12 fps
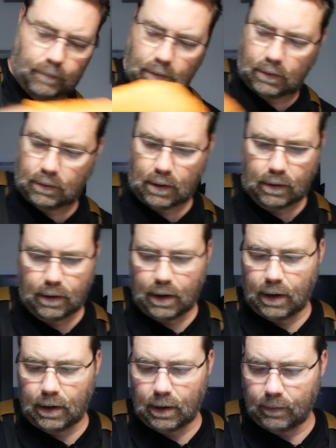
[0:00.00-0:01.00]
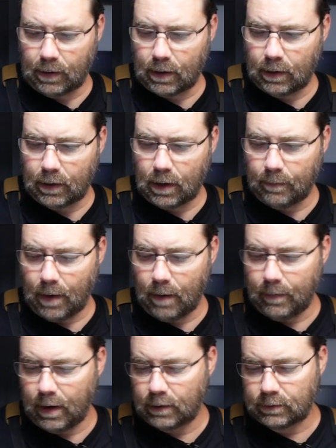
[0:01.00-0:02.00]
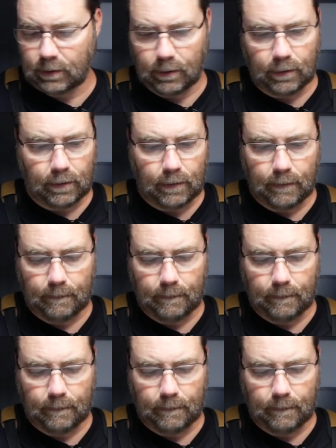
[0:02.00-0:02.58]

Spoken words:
Like that. Let me clean up my mess here.